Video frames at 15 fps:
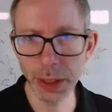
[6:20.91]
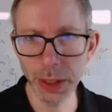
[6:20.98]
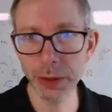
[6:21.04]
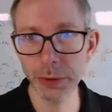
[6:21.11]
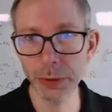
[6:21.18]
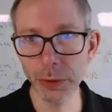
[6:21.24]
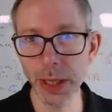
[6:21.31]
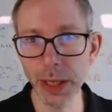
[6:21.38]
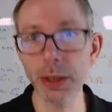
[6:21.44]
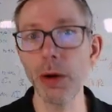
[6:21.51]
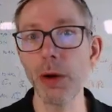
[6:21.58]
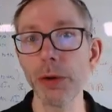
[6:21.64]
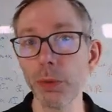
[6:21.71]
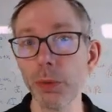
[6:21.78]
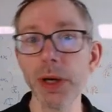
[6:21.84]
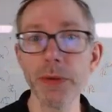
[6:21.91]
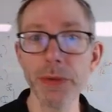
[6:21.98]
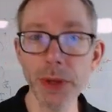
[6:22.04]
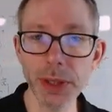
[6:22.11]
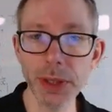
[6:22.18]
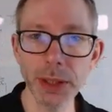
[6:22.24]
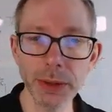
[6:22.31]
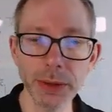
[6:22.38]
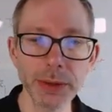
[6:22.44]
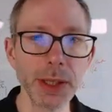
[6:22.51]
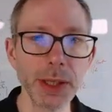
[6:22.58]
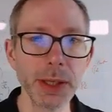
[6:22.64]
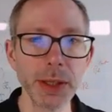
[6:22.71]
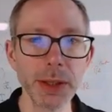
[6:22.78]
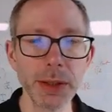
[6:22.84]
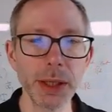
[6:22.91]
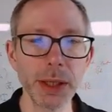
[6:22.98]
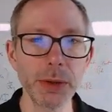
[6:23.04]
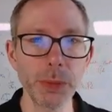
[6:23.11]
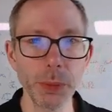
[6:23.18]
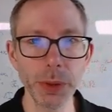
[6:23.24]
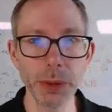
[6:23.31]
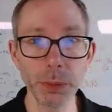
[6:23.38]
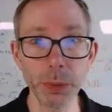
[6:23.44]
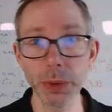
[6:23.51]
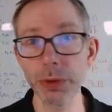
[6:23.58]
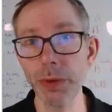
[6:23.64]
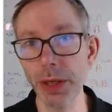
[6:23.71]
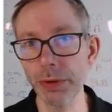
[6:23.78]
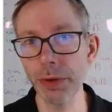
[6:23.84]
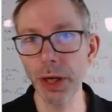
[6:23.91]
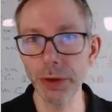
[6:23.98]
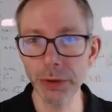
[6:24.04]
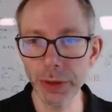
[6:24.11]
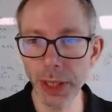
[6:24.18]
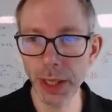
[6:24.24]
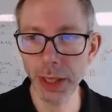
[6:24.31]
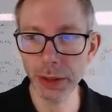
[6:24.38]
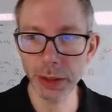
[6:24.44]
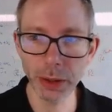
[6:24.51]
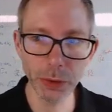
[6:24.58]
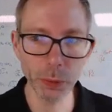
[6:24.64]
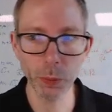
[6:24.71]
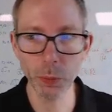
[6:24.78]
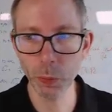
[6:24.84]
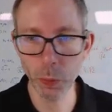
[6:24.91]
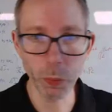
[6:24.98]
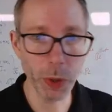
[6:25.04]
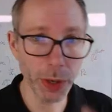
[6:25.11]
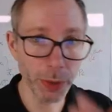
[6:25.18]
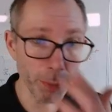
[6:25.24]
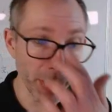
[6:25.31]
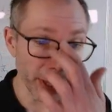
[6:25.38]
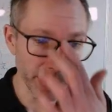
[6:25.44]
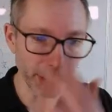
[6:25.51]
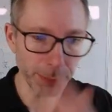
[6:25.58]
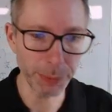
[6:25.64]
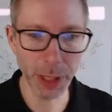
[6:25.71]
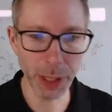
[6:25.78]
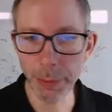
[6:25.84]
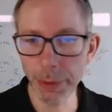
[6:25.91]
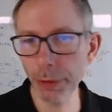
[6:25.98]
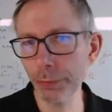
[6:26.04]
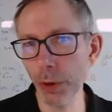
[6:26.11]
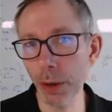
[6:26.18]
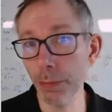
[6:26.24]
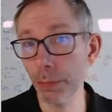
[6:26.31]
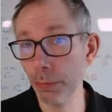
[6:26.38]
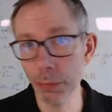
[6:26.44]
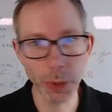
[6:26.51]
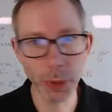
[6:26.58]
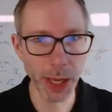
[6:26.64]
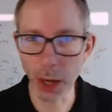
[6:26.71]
And so then also one of the things that we will try to understand is where might that be coming from,